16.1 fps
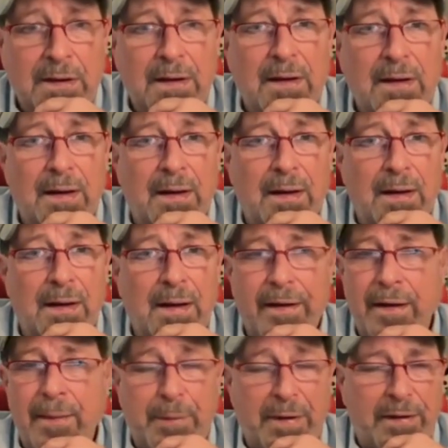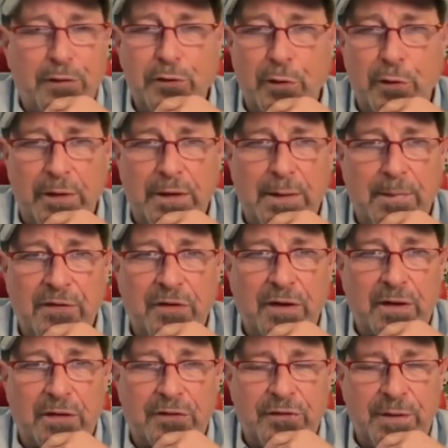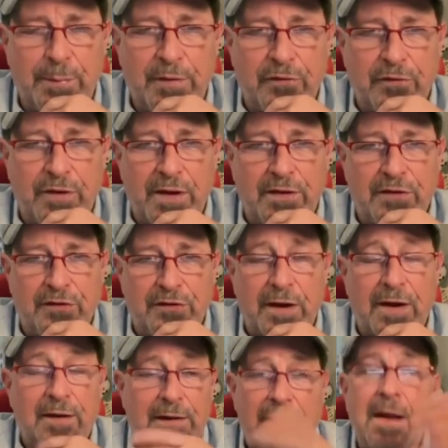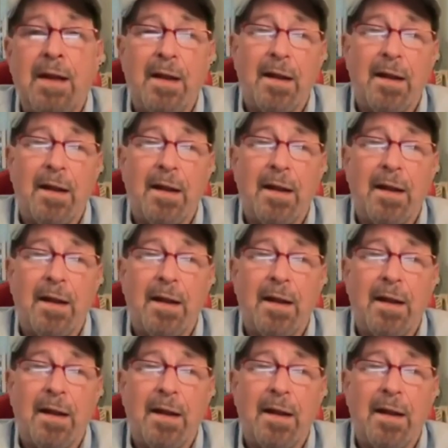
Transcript: But him, he's not tipping his hand entirely.